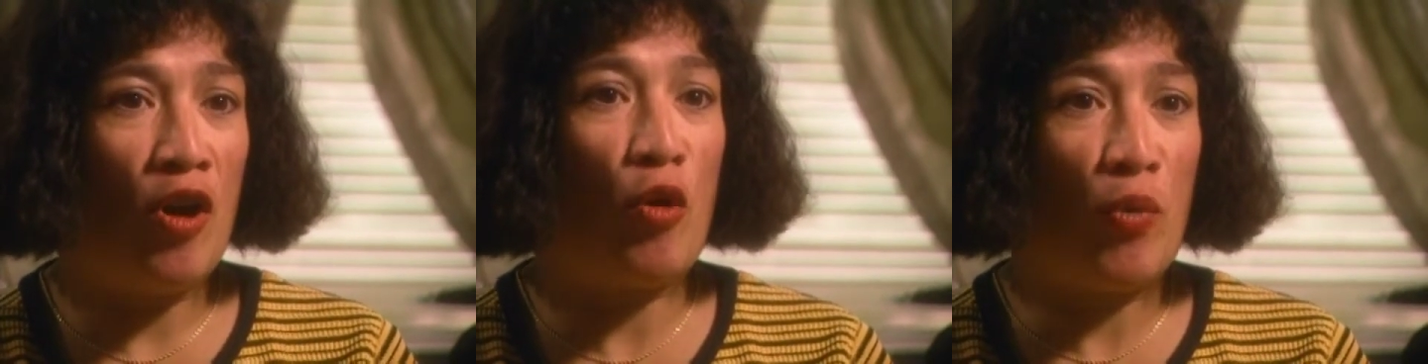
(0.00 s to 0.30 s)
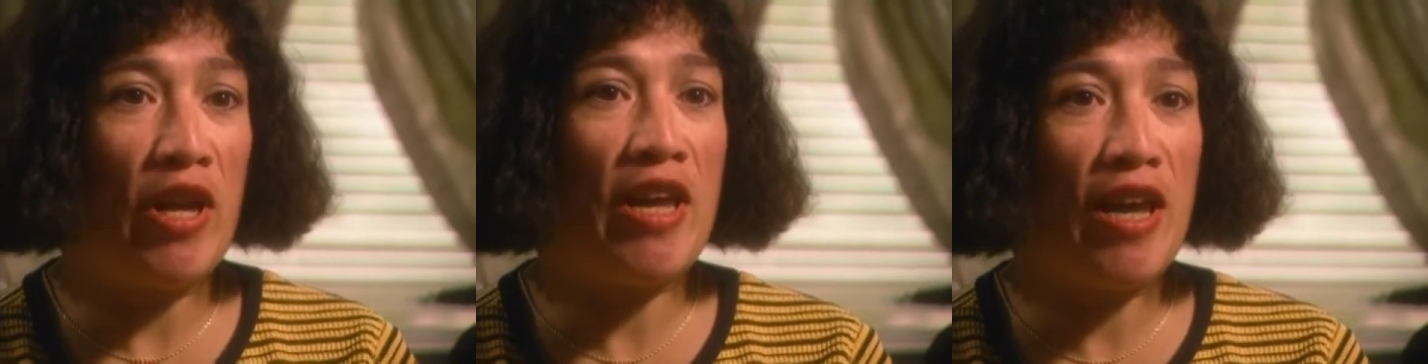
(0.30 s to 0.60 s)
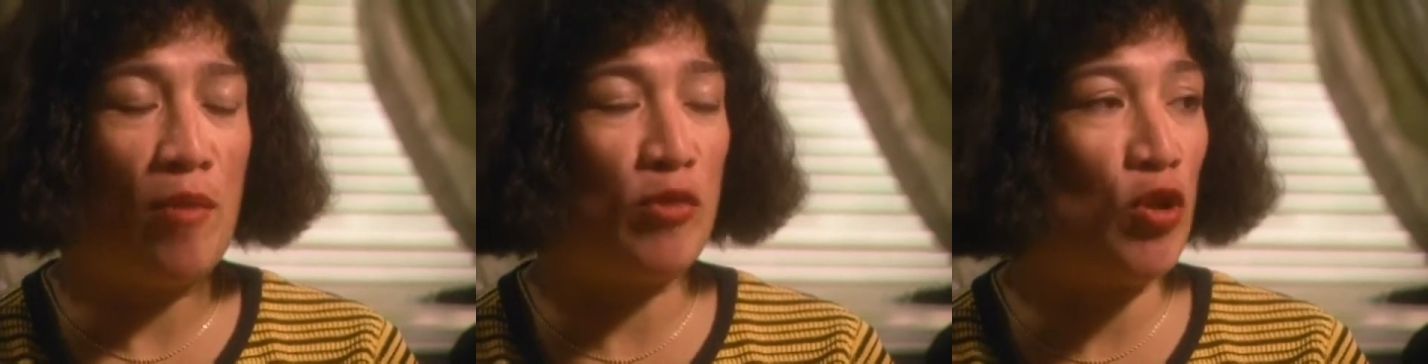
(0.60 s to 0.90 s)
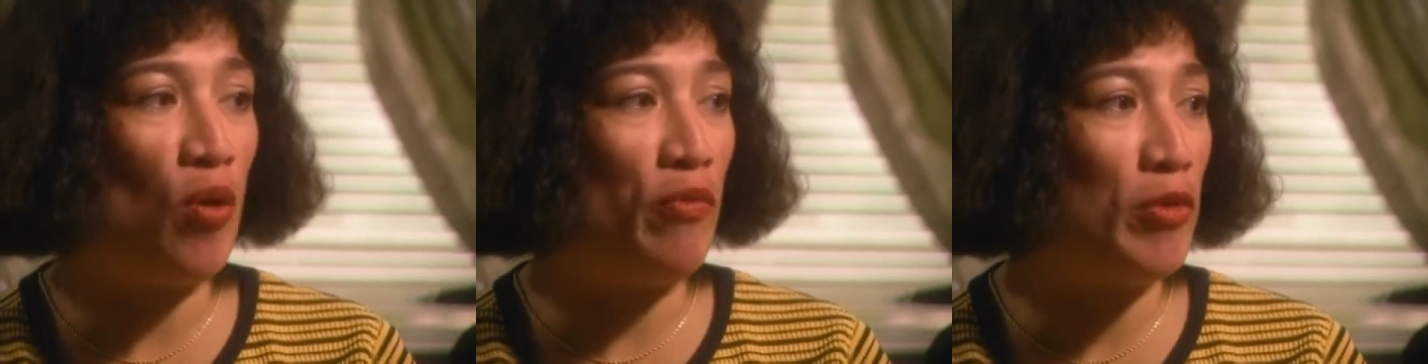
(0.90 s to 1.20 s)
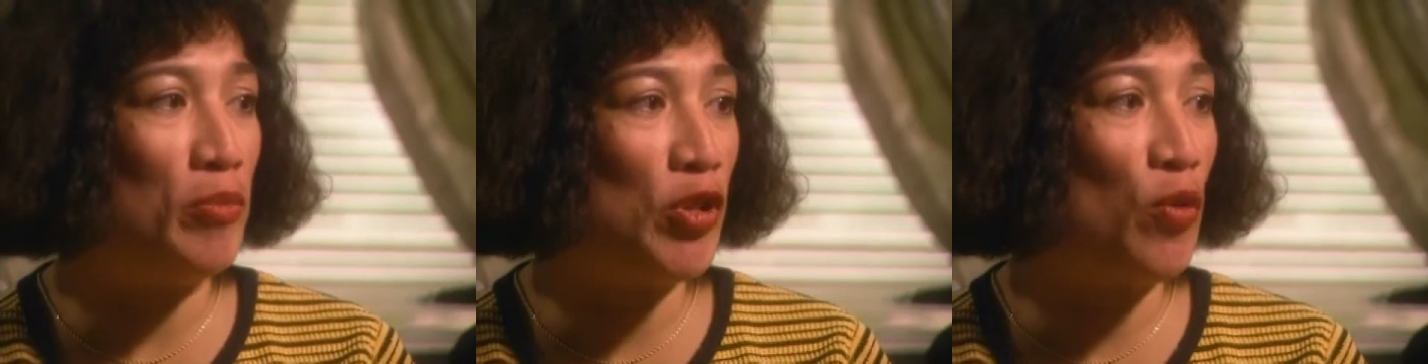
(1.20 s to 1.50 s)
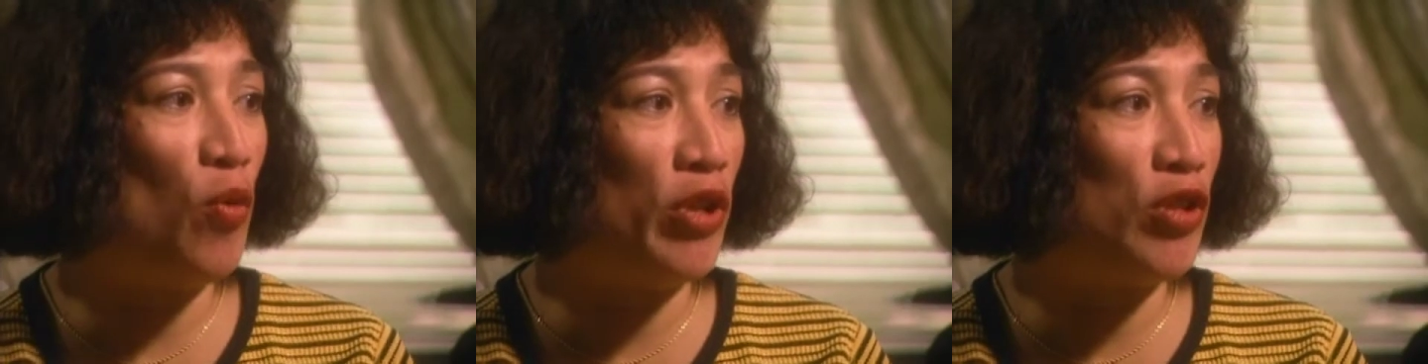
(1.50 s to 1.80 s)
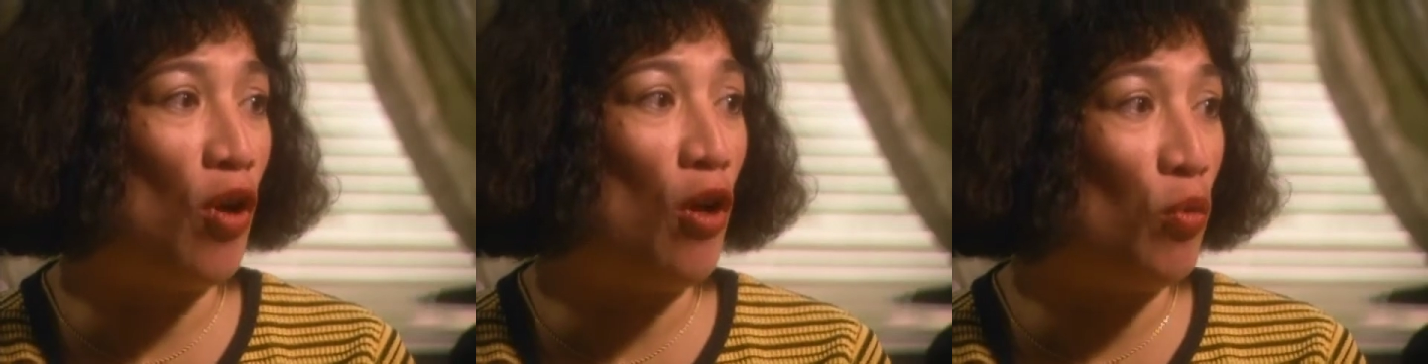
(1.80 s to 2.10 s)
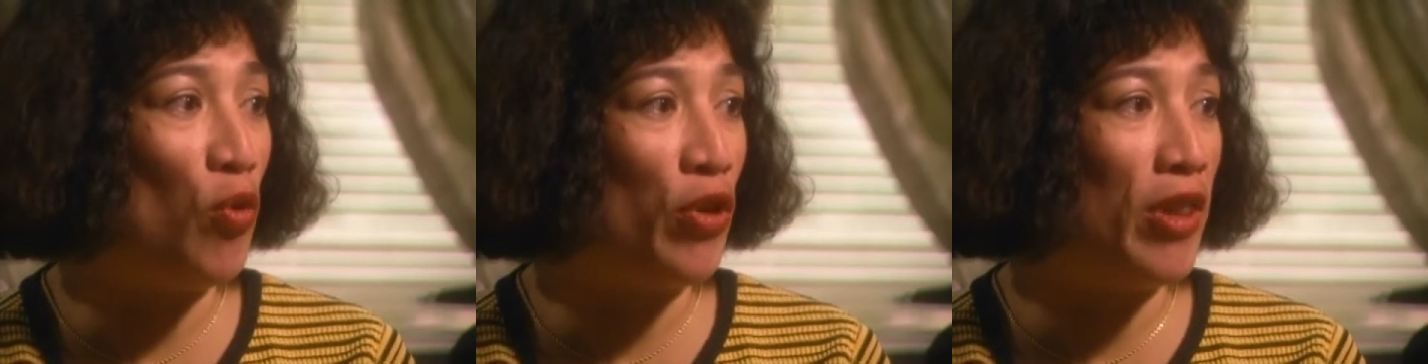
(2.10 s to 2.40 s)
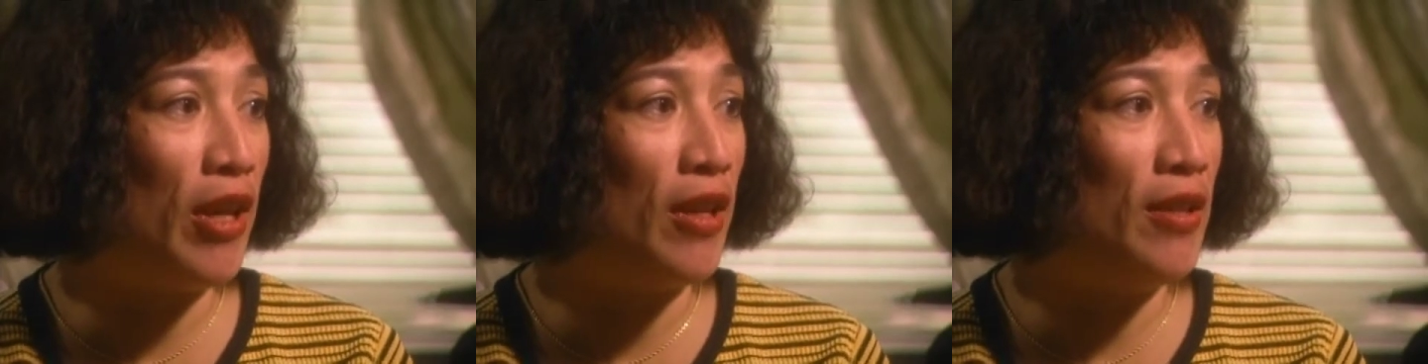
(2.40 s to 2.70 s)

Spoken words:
or when he comes home from school is all worth it.